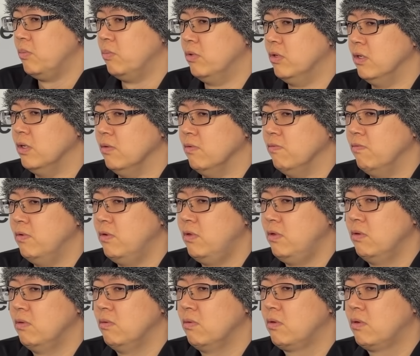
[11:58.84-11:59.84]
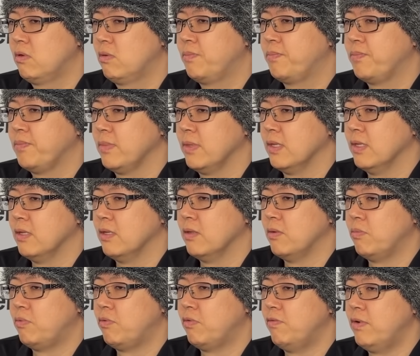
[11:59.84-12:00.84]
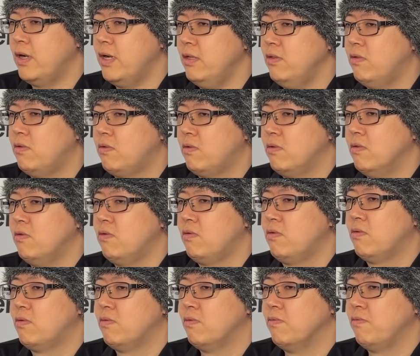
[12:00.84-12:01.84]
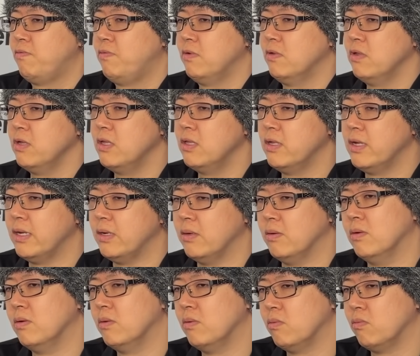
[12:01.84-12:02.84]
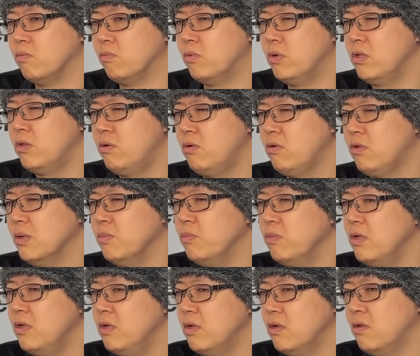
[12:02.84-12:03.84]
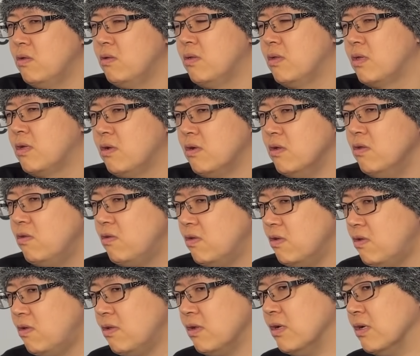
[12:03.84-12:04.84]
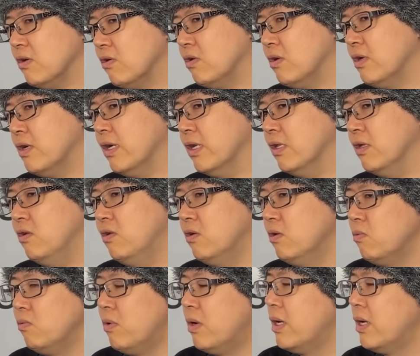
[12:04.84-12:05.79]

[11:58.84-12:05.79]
But video provides this feeling that whether something is consistent or not, you don't